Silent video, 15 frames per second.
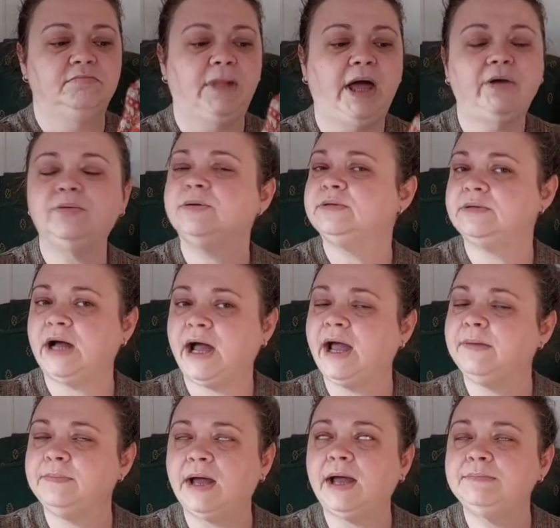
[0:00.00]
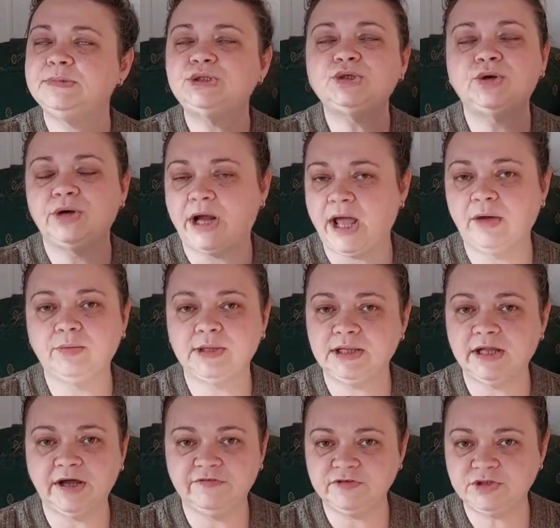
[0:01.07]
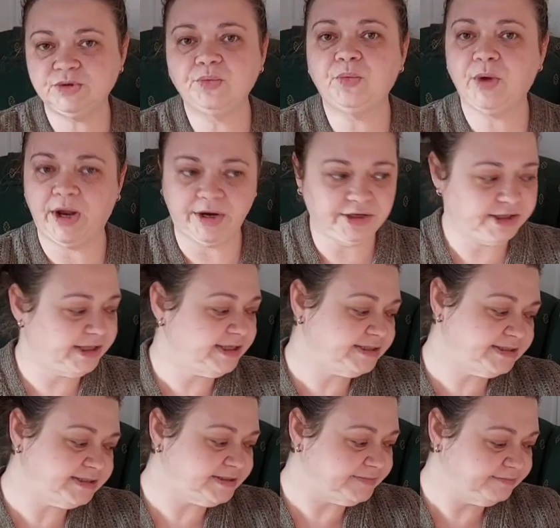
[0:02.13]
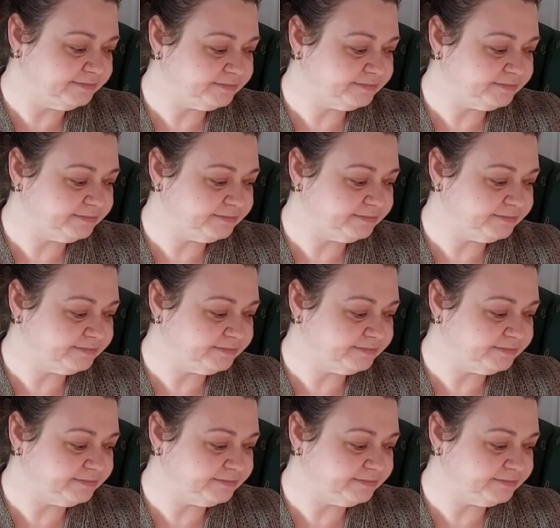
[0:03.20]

I'm sure I will love to wear this.